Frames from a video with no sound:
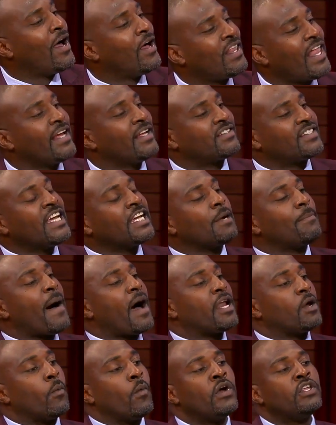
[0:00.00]
Yeah. Like, think
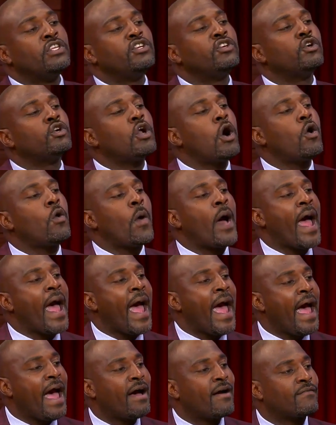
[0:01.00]
about it. When you don't
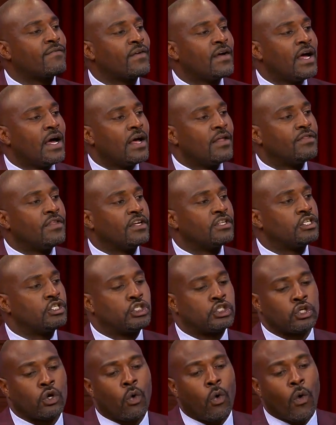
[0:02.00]
have the
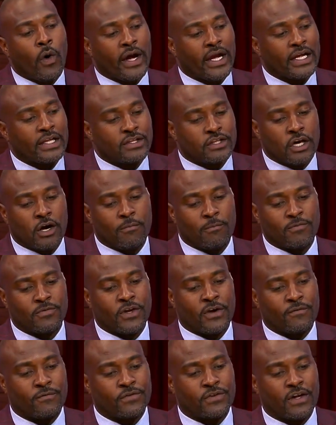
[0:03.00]
joy, the
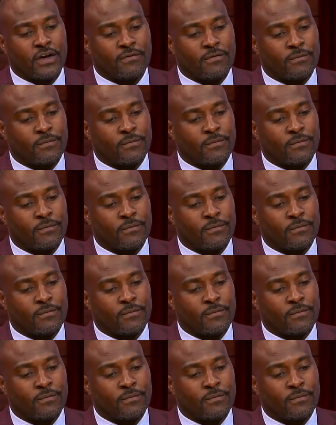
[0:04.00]
the the